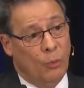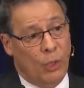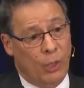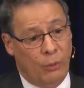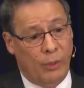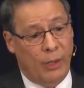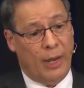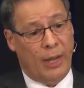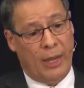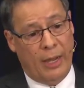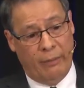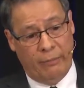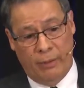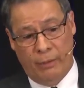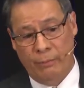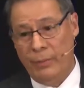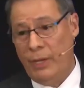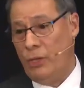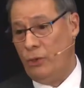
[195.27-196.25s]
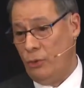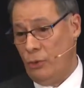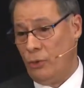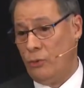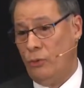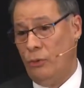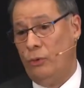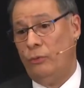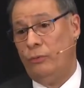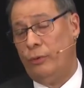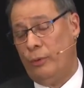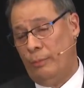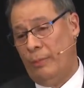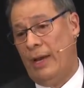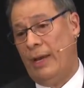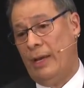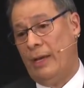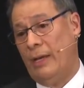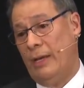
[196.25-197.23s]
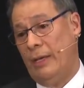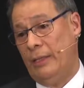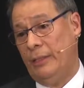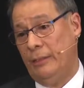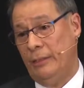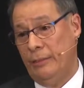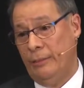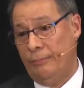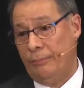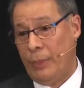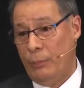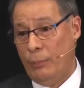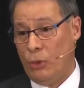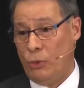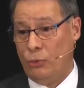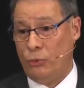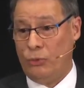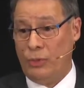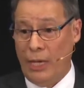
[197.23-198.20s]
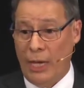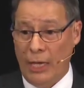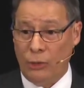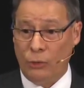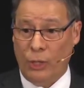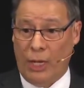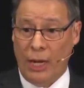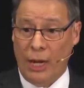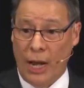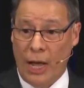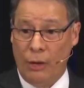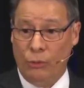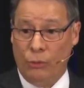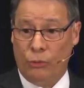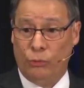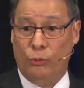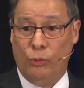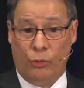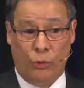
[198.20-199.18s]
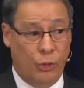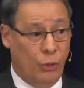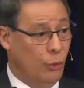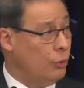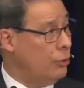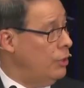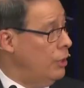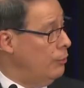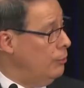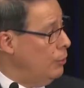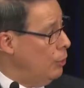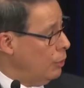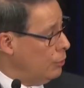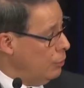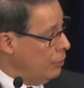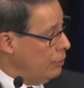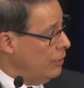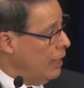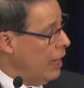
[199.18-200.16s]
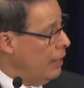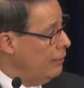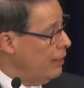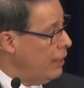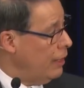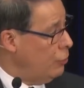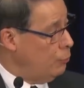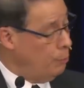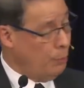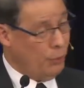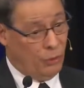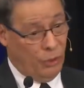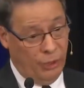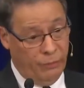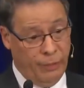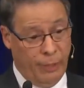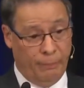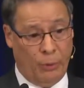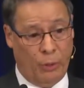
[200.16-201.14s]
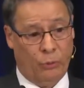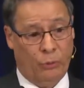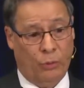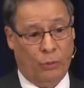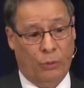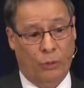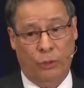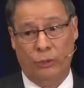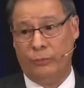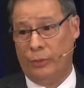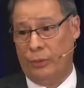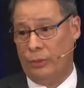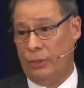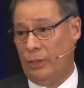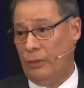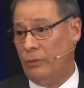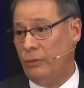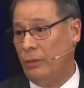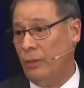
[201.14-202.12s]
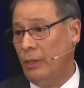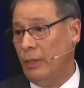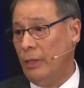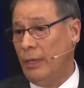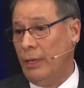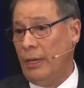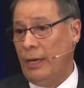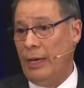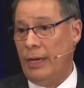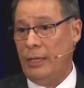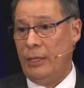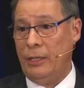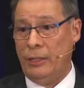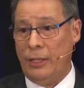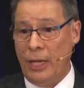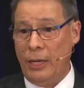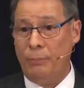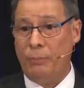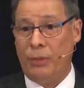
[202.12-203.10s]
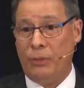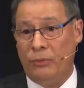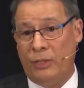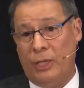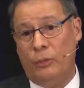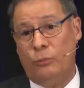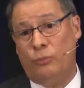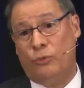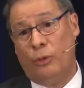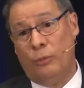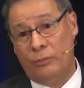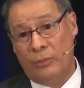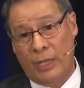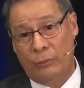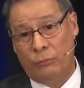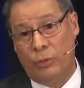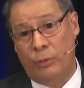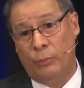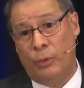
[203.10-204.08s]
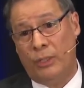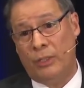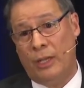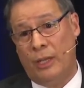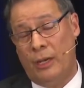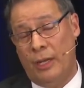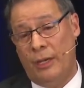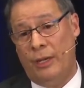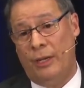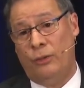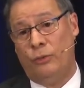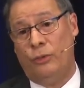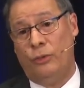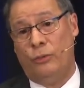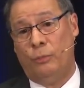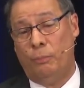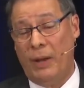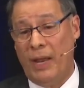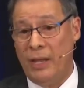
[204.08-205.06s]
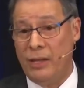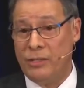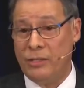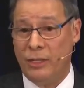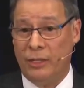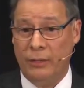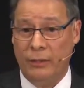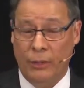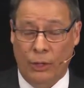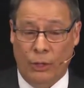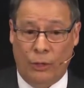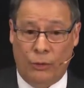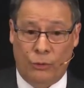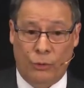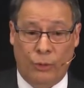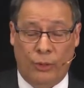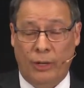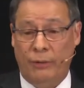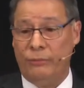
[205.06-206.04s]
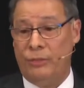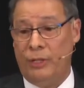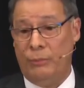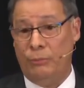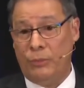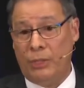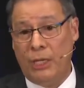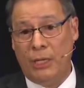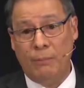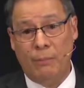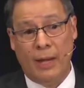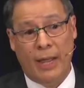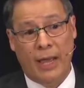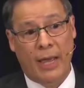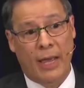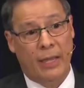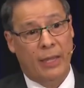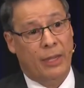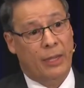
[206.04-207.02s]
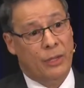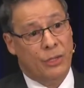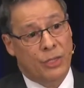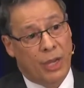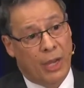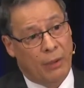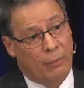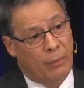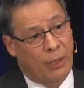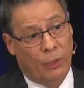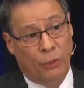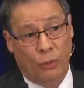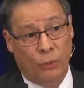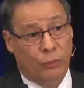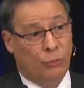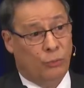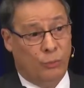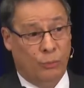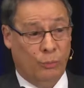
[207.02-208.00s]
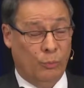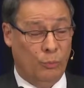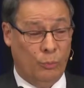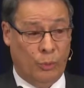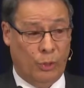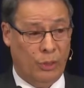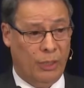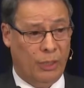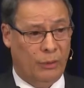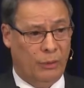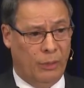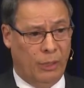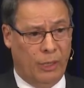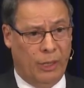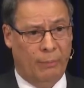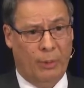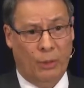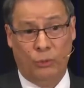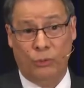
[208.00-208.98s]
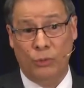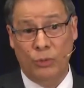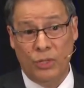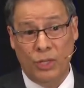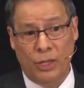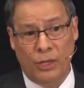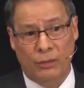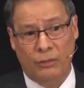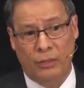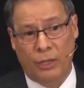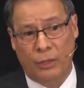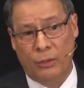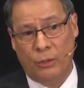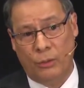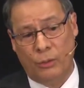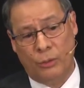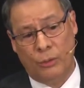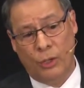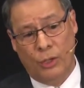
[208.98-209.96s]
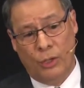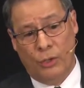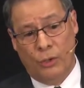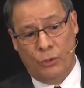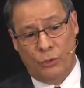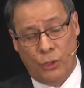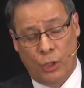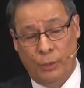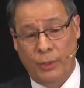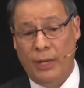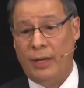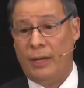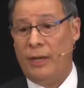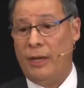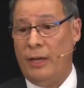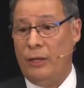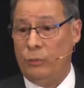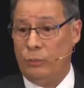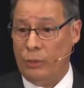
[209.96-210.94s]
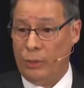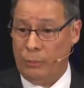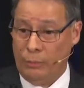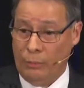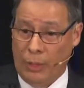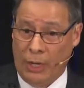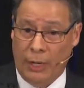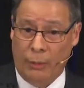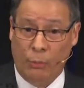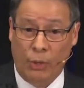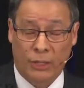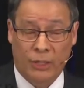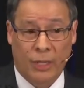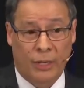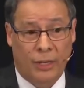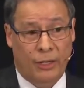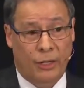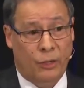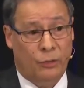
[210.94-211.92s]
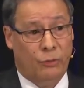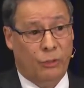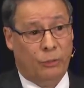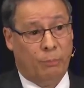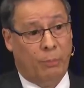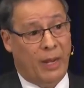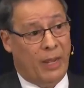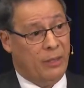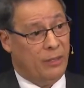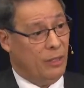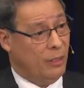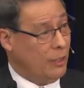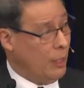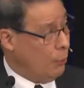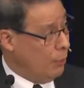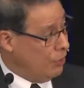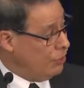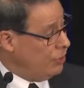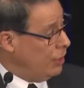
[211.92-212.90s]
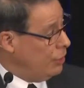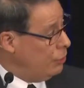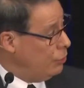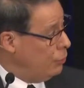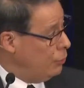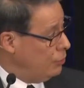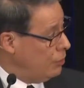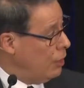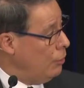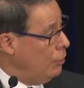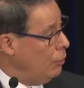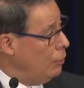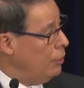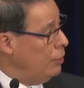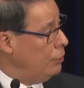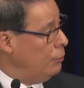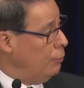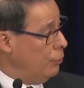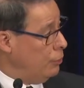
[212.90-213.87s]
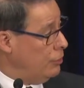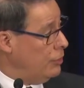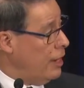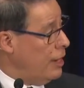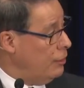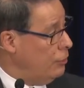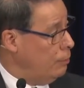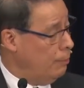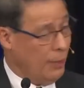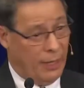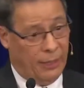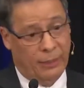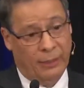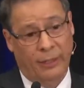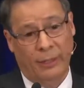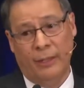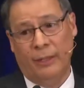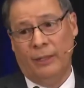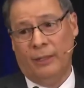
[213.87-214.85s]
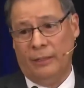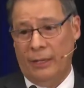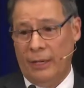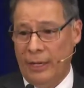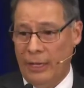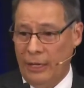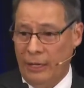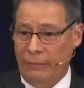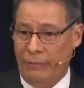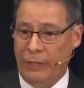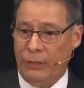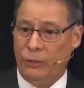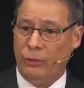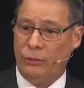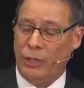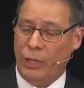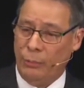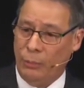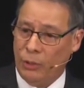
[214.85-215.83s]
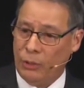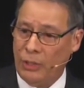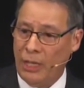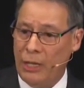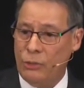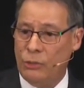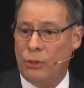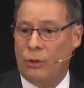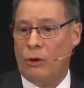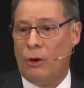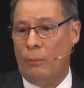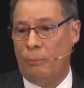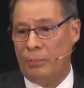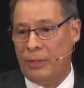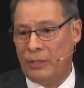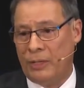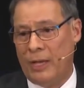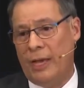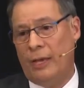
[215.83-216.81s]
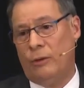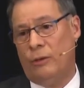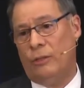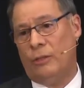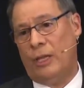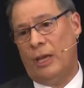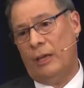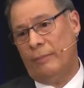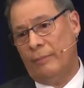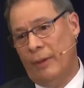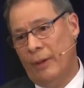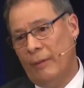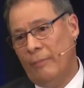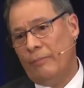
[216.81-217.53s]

we will have a major good for mankind because that allows us to cure them. Dr. Daver has specific protocols for this. And they present sometimes with multilineage dysplasia. You have seen Tim Ley in JAMA not more than about two years ago showing a case with uh, multilineage dysplasia that was sent to St. Louis for transplant that had a FLT3 mutation, complex karyotype,